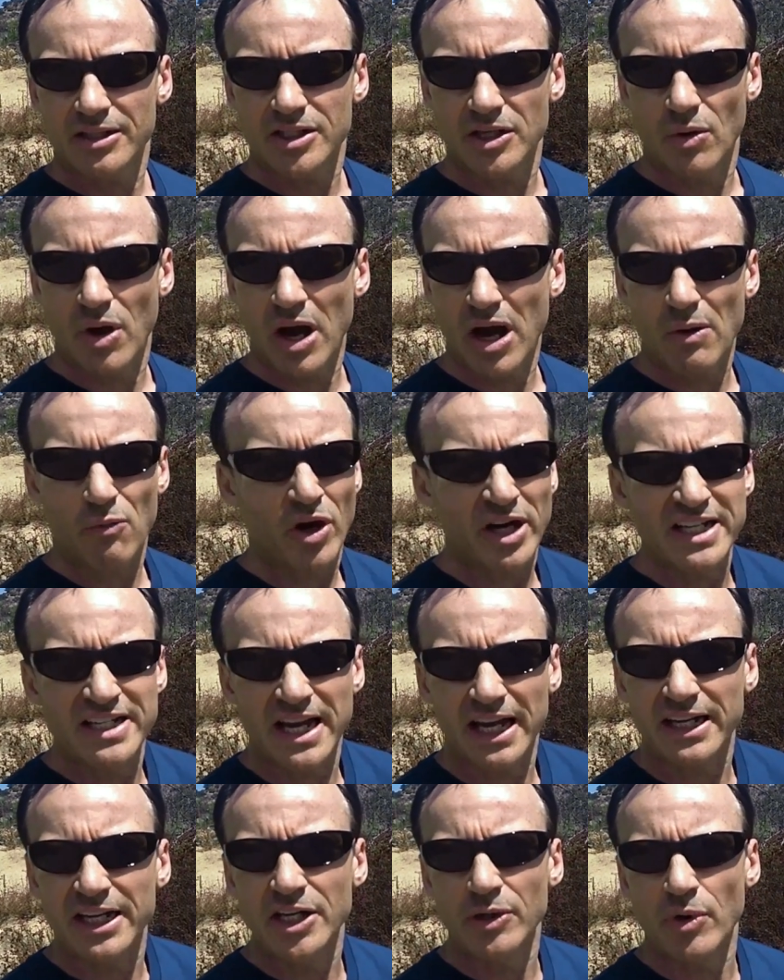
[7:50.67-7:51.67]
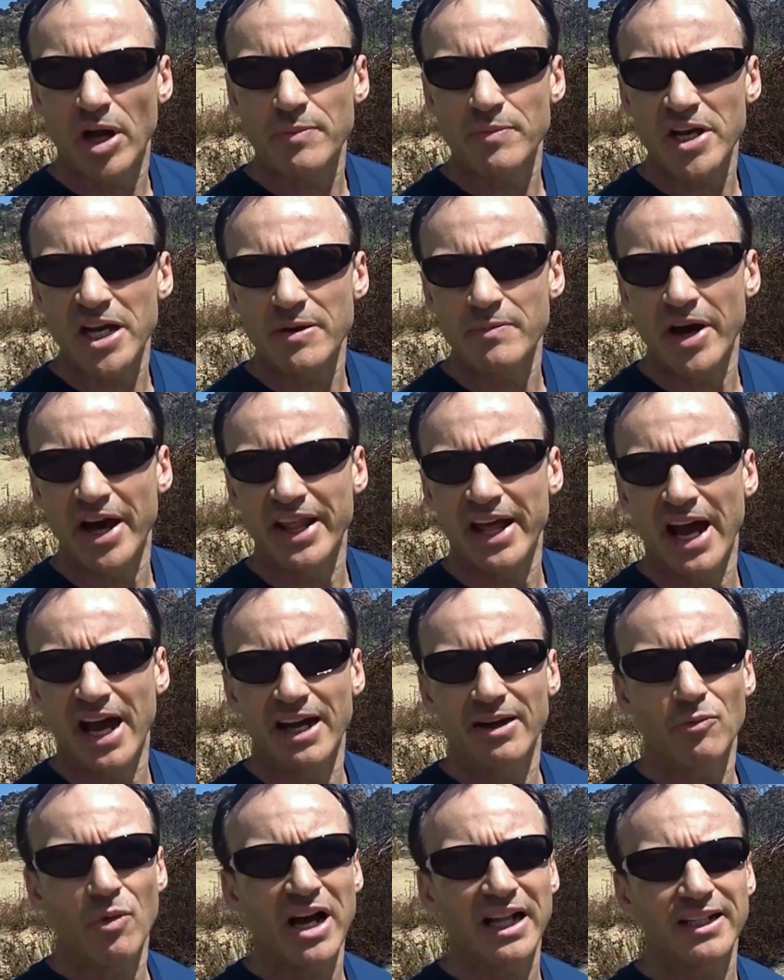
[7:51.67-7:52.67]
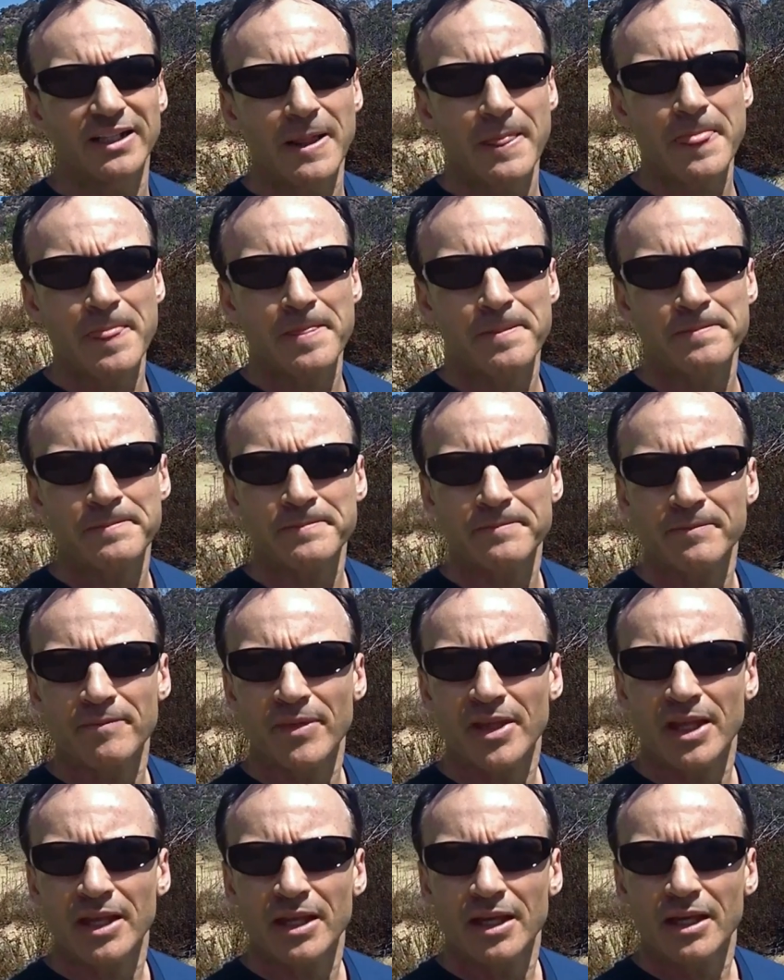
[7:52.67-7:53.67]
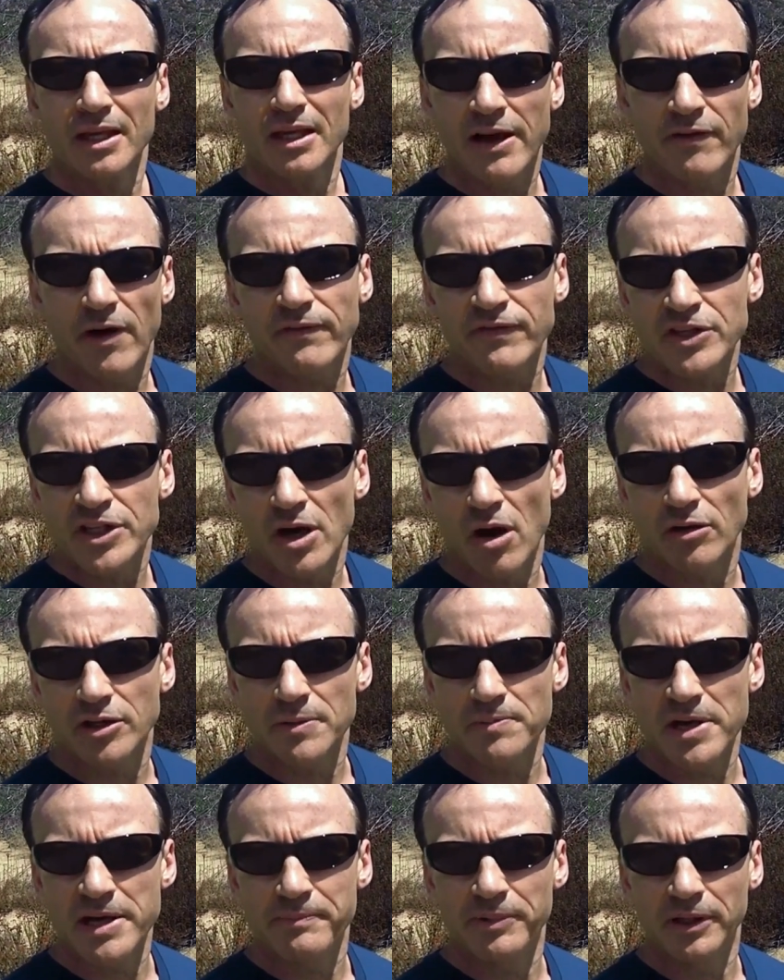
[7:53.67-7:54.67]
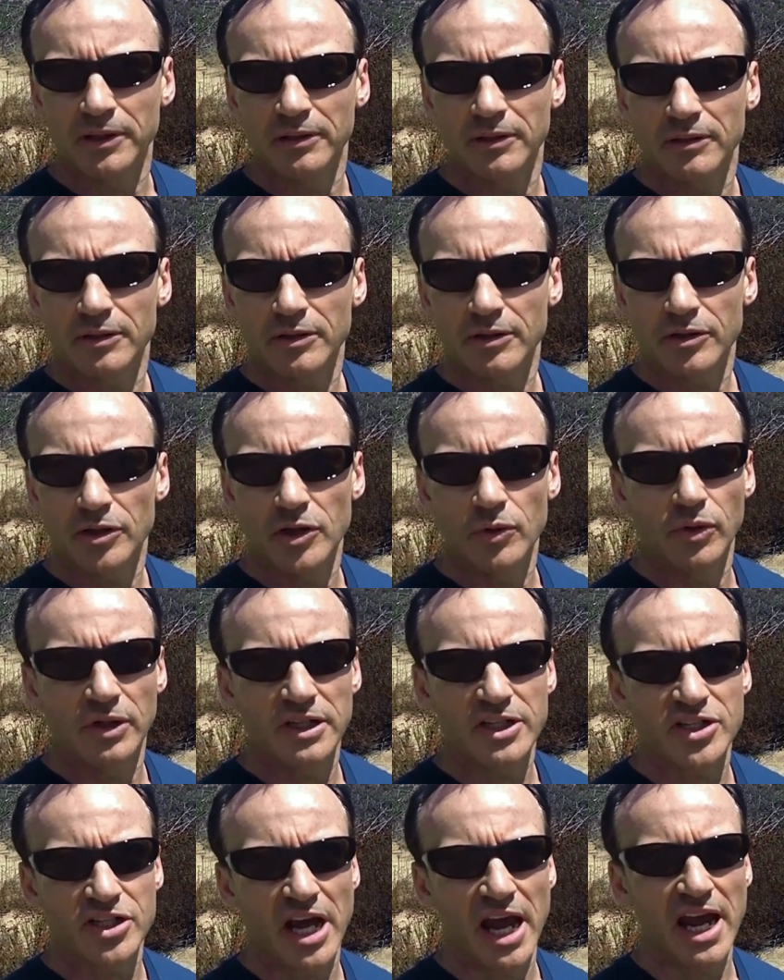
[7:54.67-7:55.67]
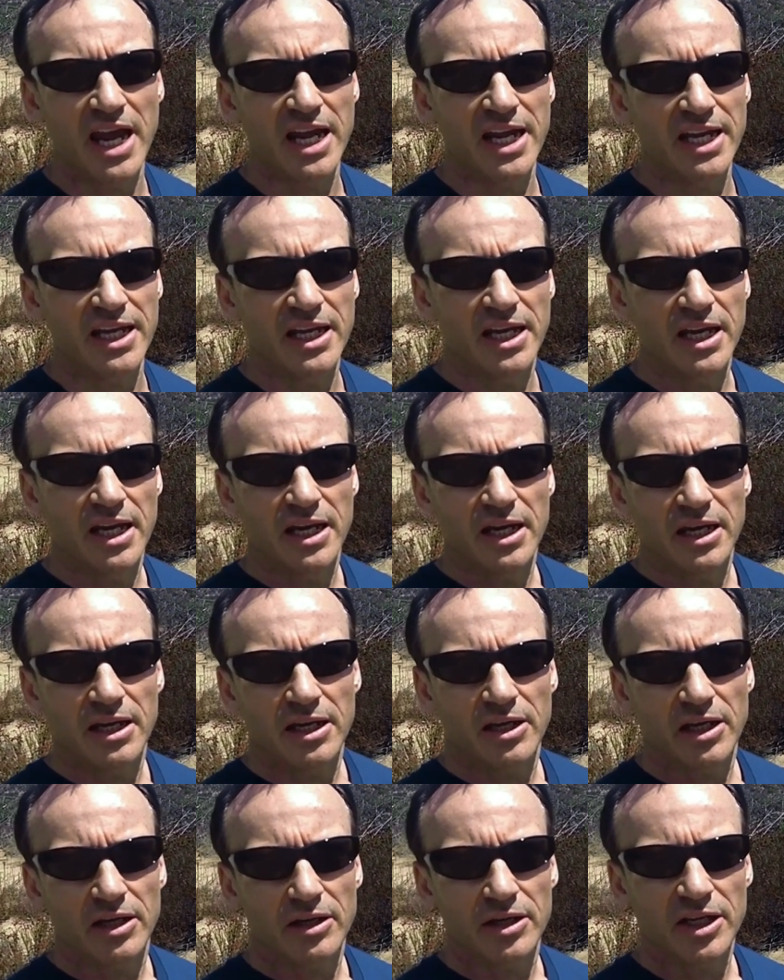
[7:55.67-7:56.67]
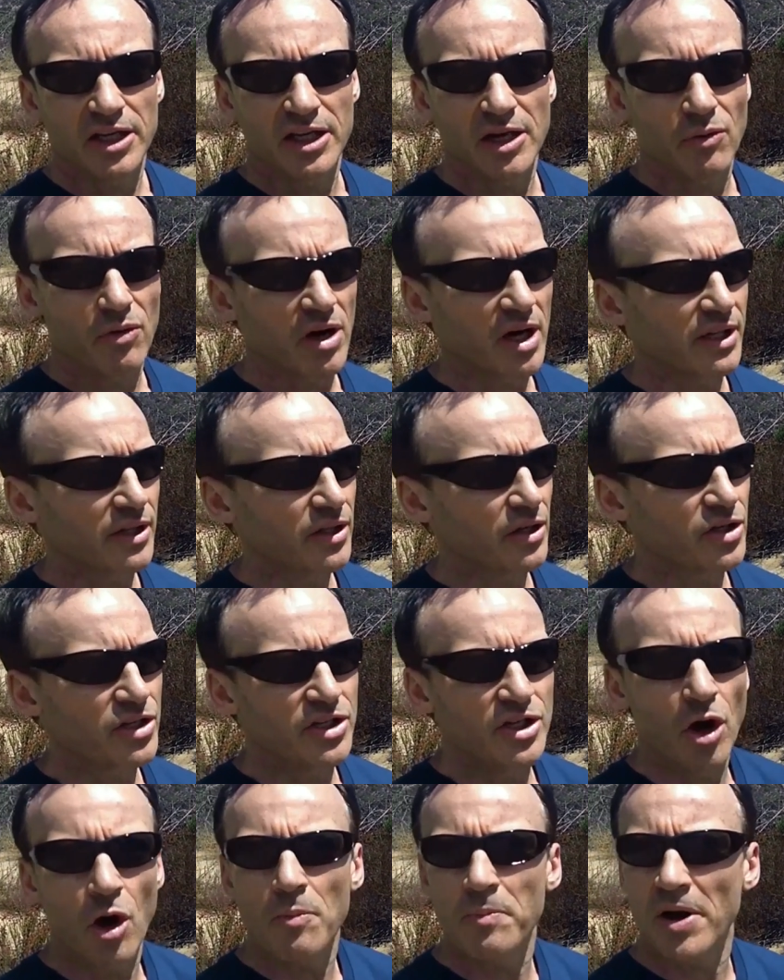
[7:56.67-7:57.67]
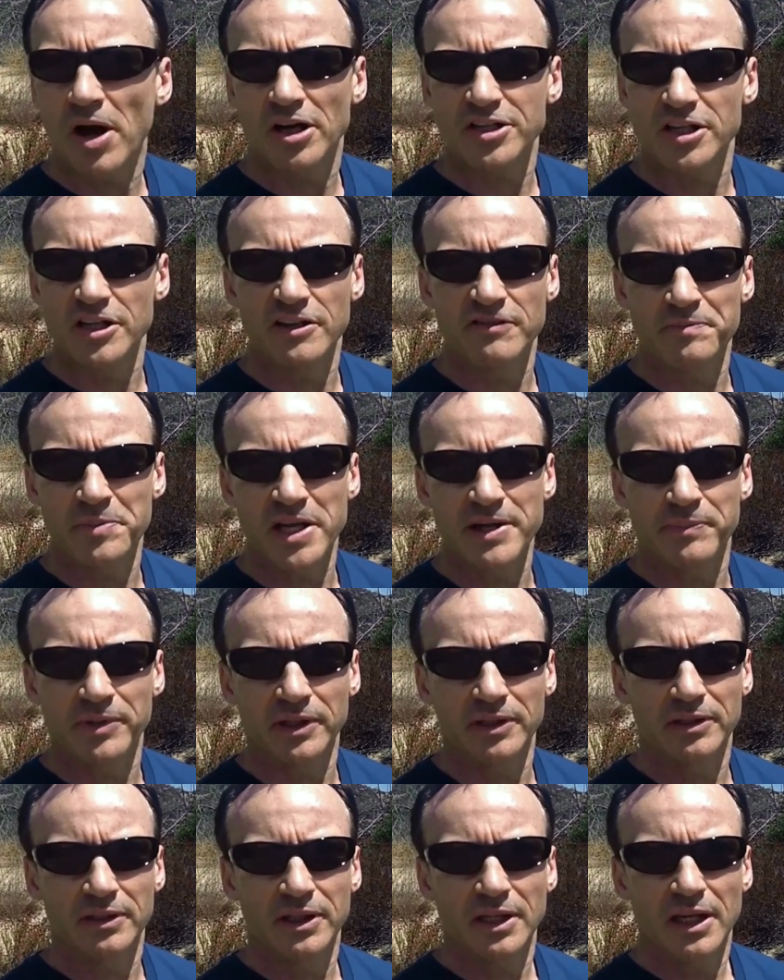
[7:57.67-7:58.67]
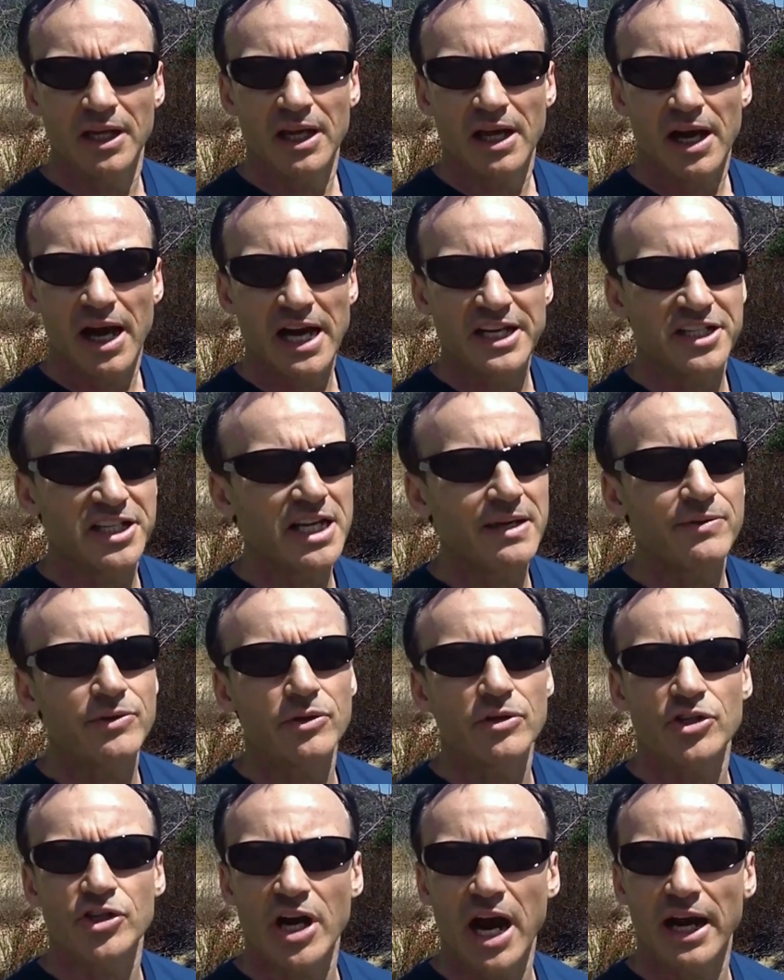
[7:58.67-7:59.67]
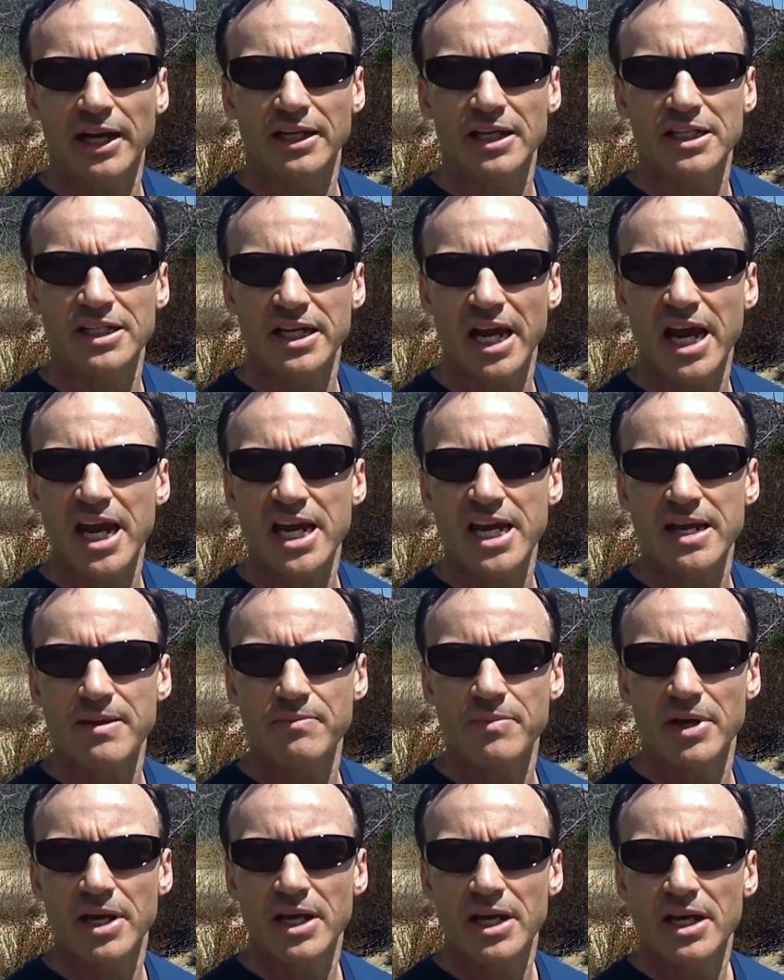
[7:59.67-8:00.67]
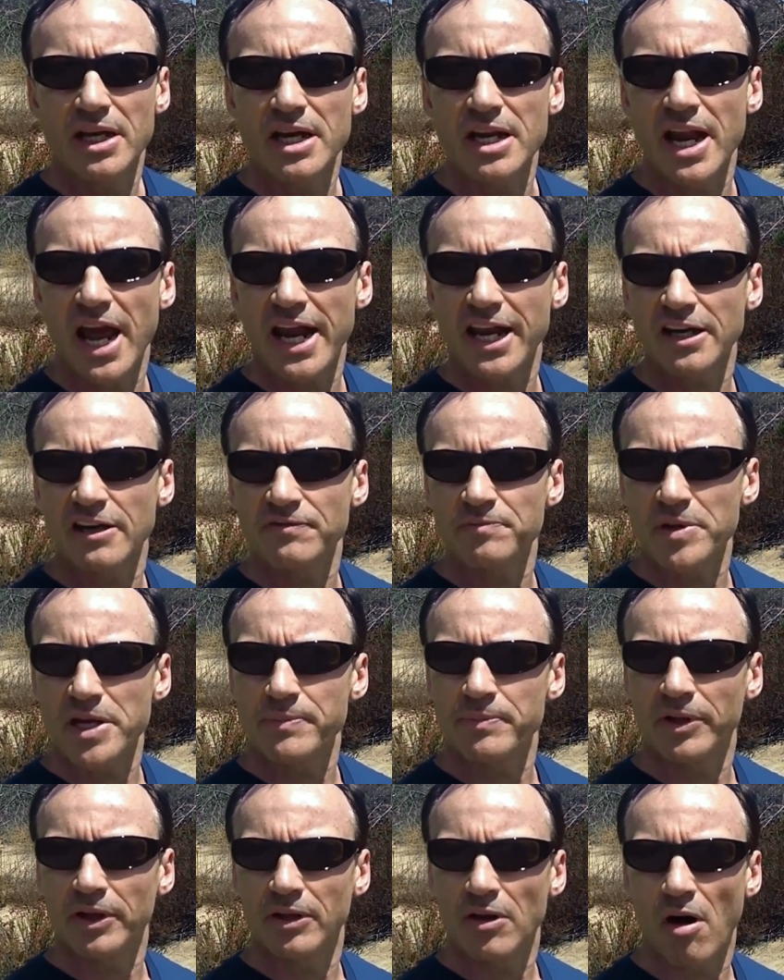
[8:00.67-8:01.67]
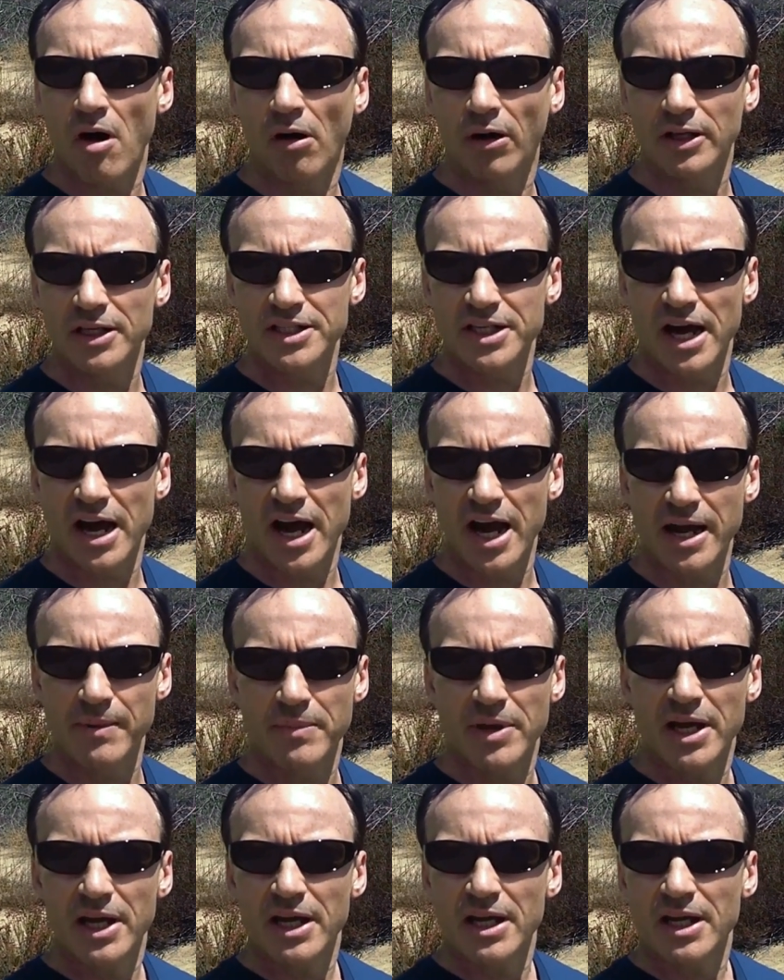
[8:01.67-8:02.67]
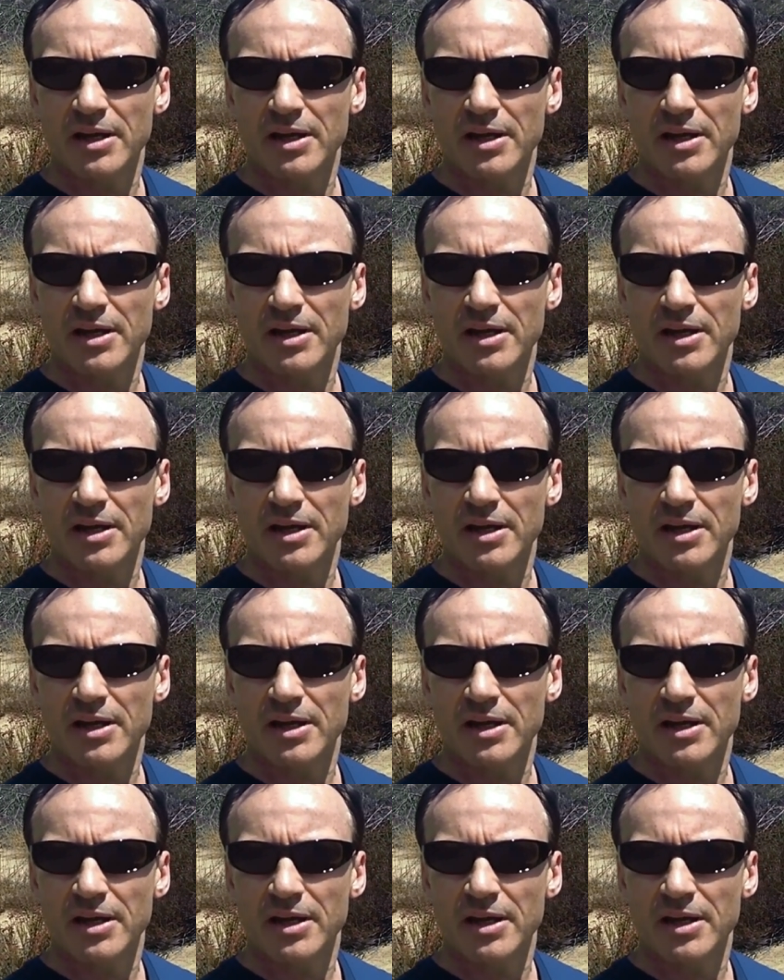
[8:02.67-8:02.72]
So what exactly do I mean by that? Well, I've often talked to people who will say, you know what, there's no positive people. I seem to attract the same negative people all the time.